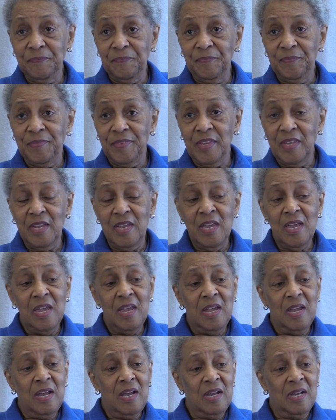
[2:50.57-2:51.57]

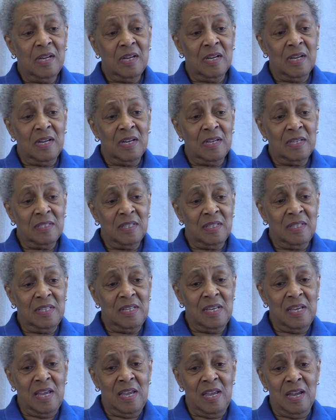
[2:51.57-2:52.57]

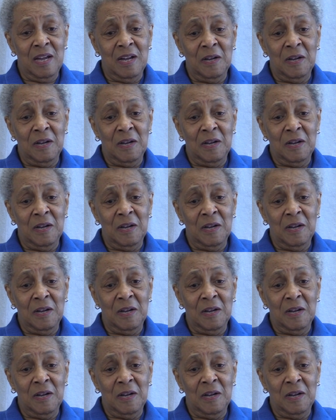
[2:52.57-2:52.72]
The